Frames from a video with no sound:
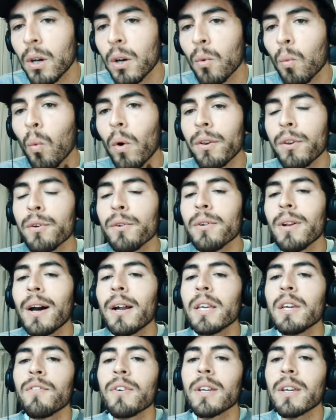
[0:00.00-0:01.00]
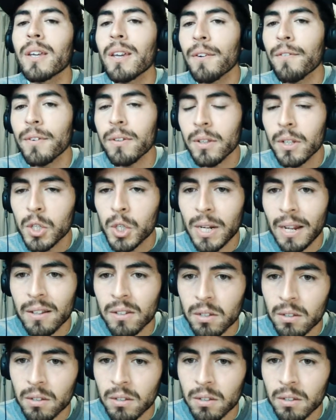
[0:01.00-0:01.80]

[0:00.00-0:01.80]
when you're not even given the chance